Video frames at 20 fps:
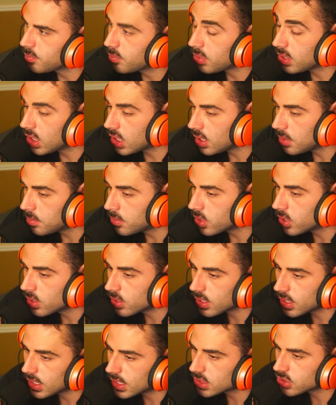plumber,
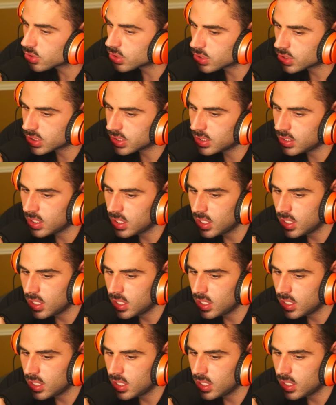electrician,